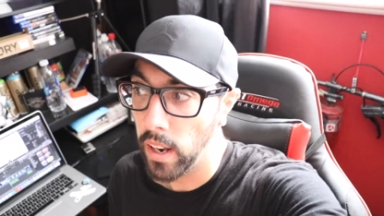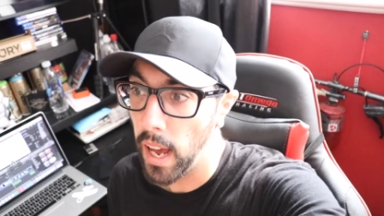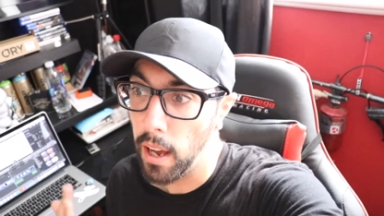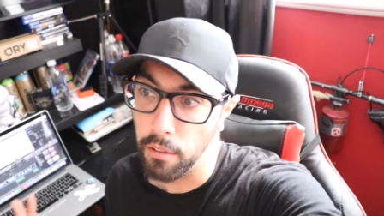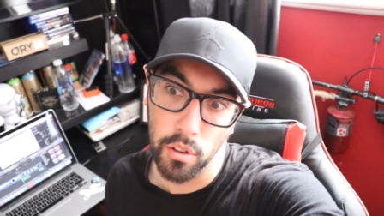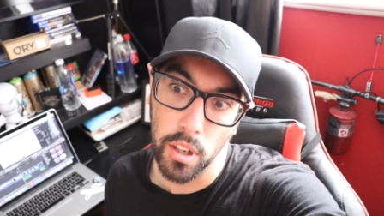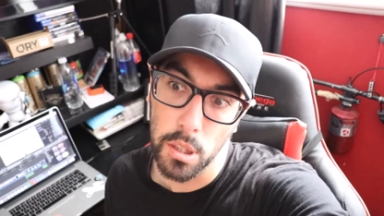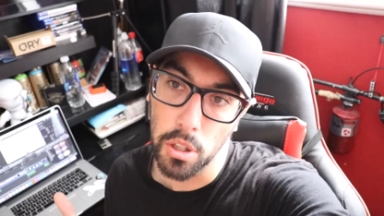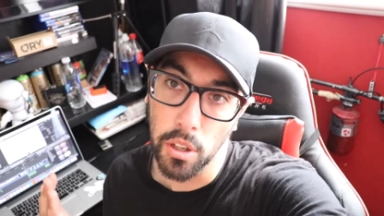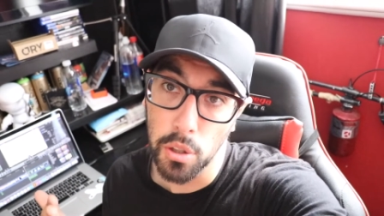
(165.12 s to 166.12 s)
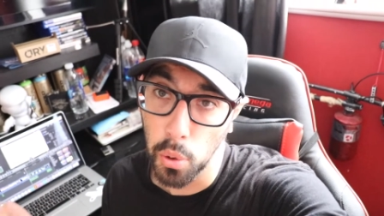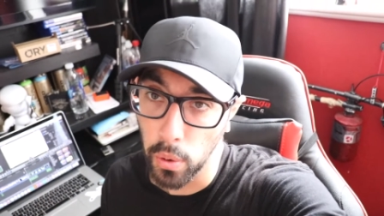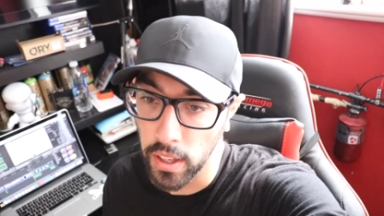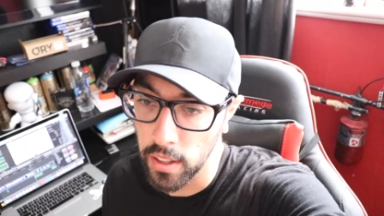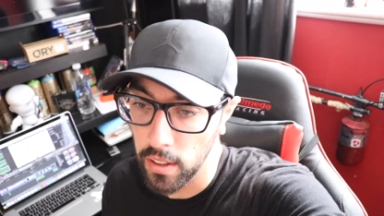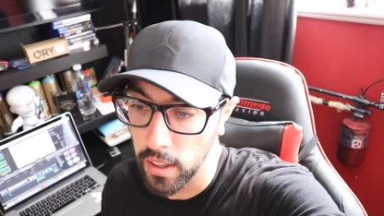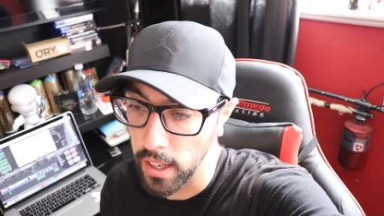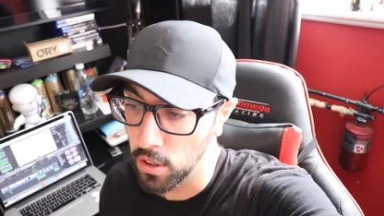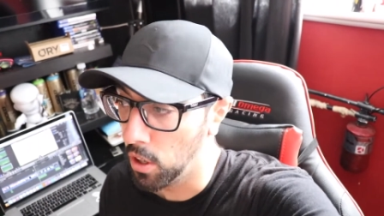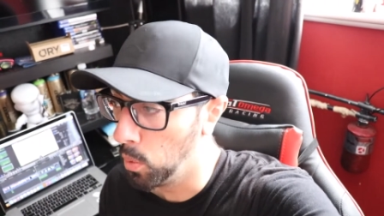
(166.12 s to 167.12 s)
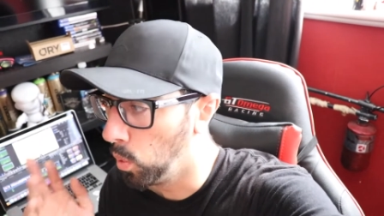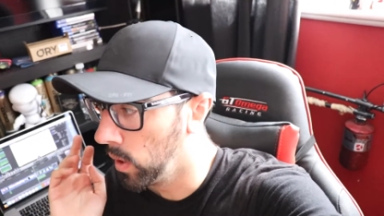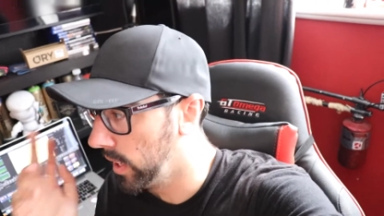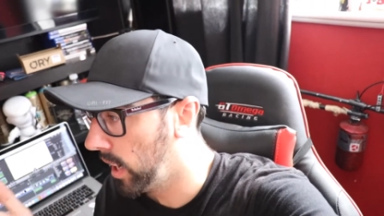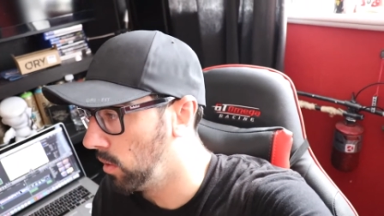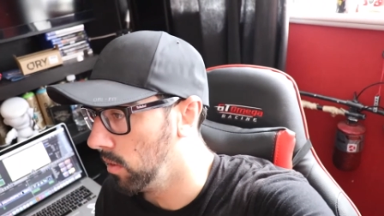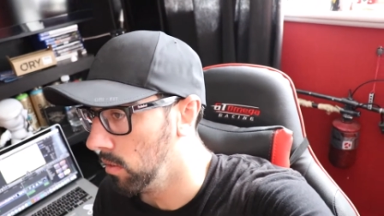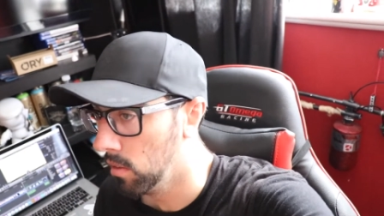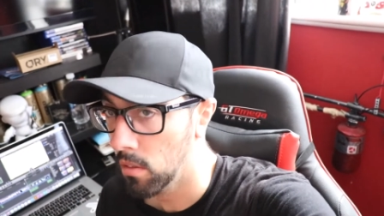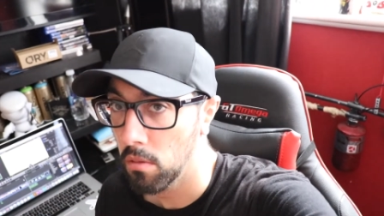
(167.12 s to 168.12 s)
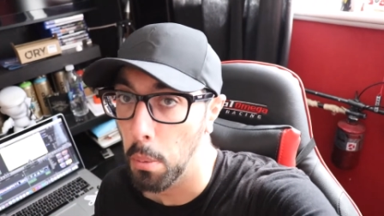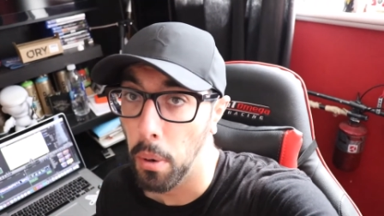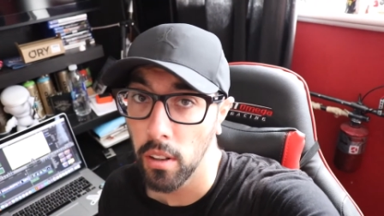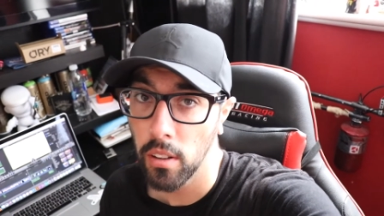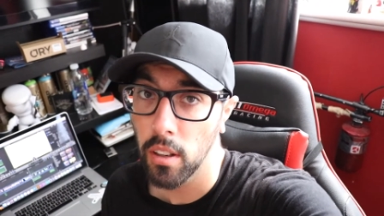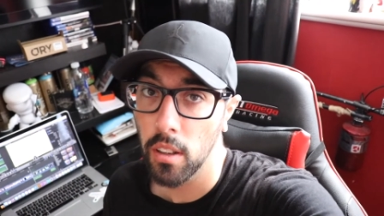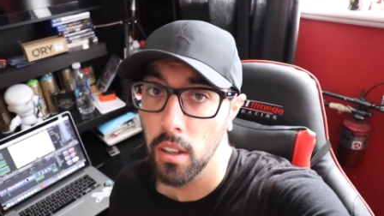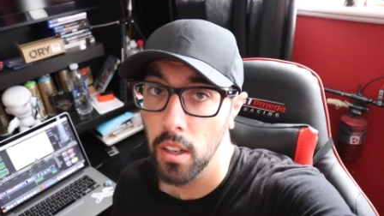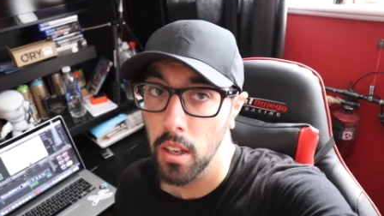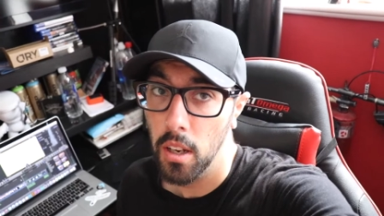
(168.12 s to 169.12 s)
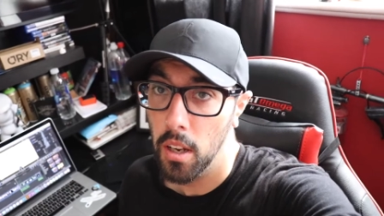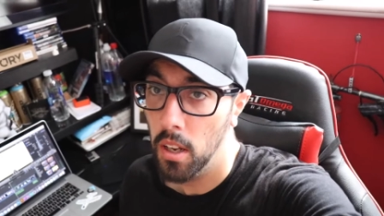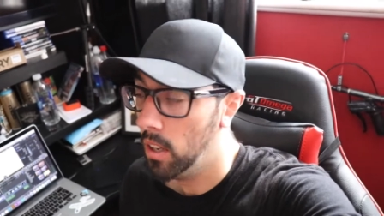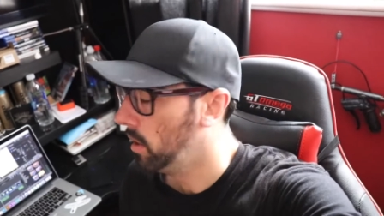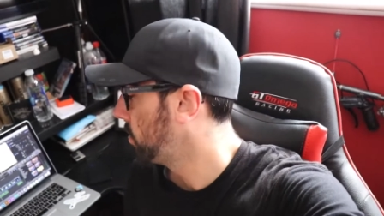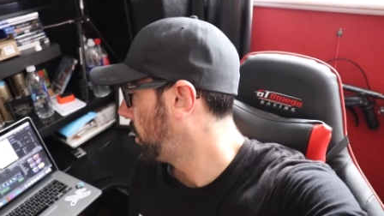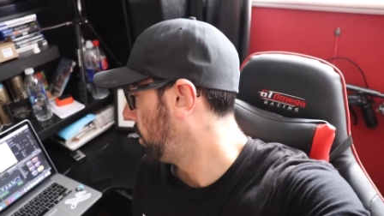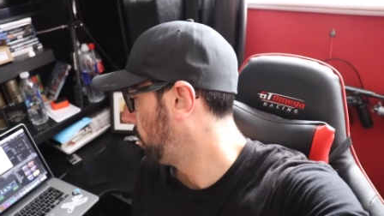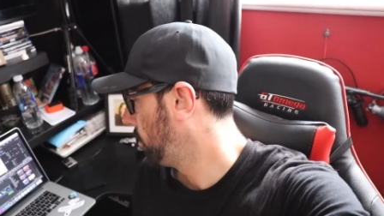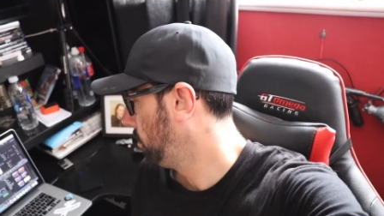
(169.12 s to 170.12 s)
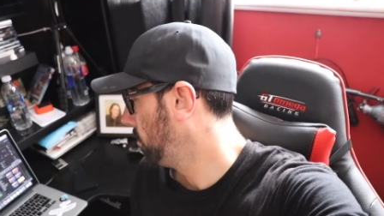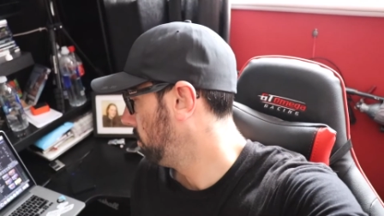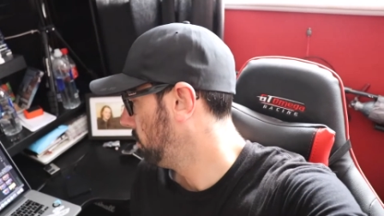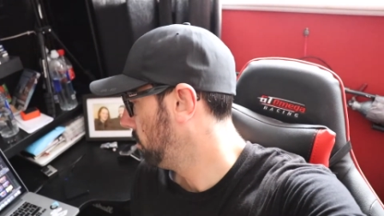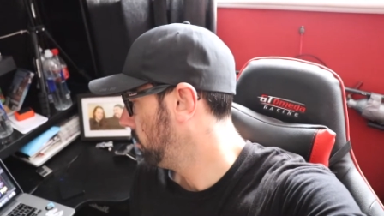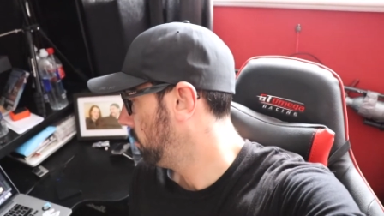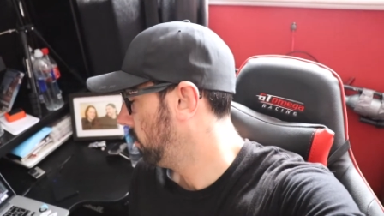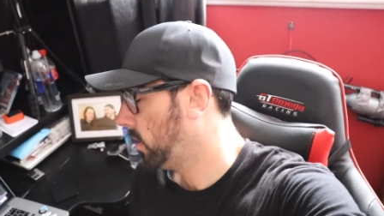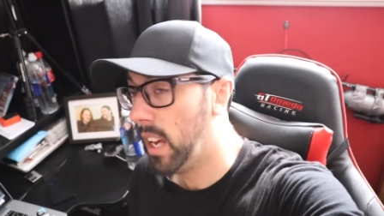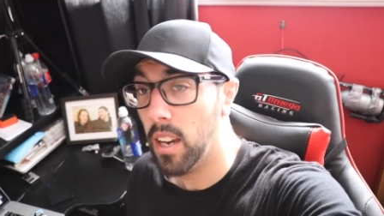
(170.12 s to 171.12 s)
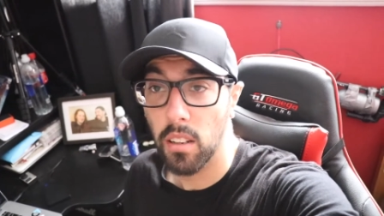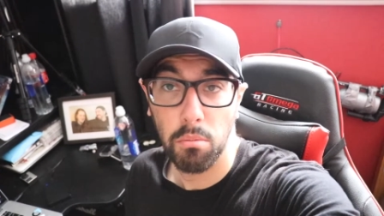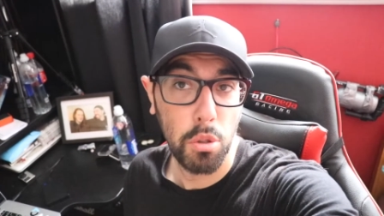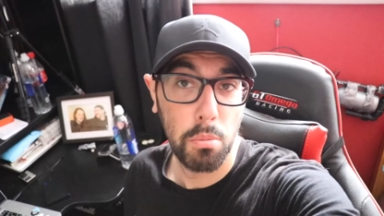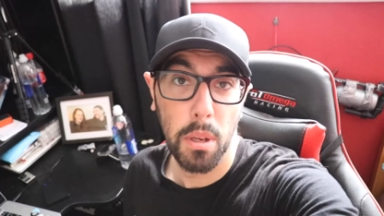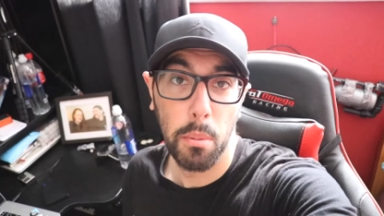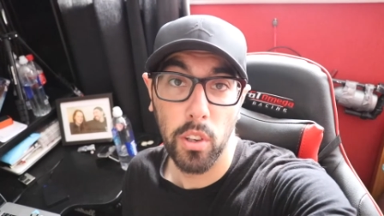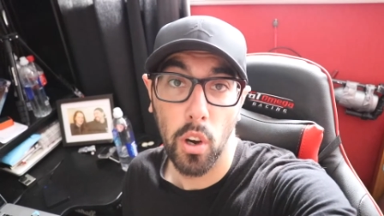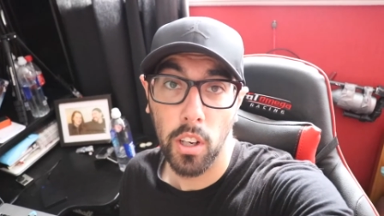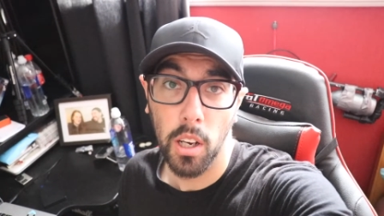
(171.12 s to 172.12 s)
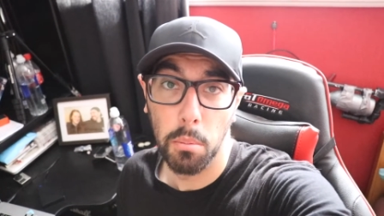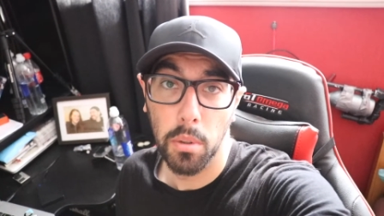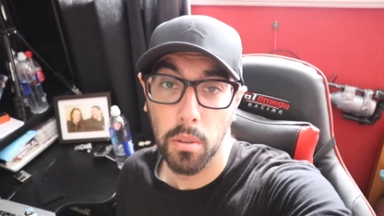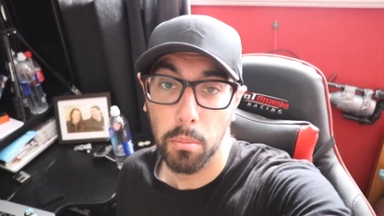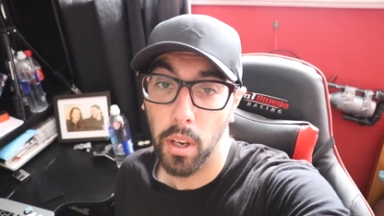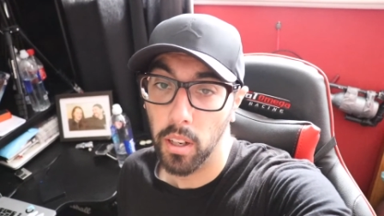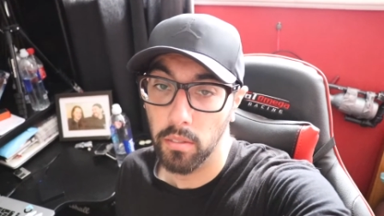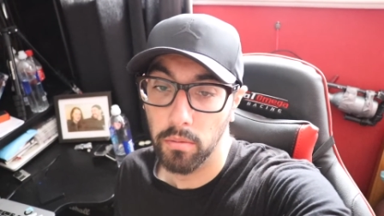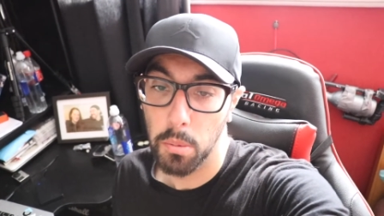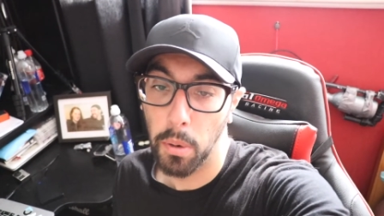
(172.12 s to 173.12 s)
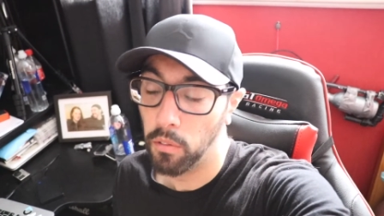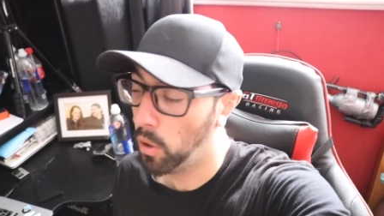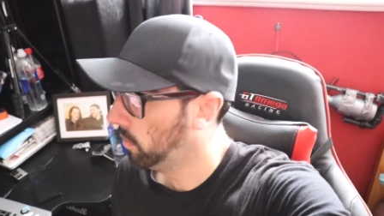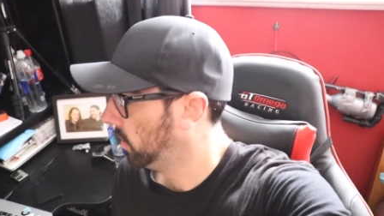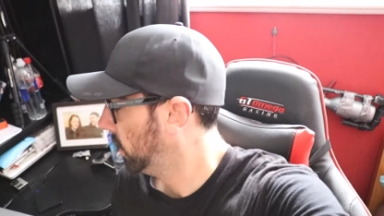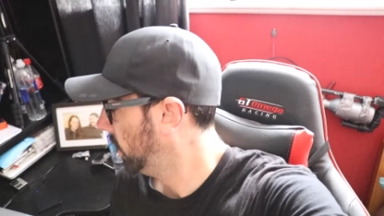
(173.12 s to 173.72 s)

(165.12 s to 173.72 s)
after I started talking and started walking down the park. So yeah, just a bit of a cock up, but it's my fault.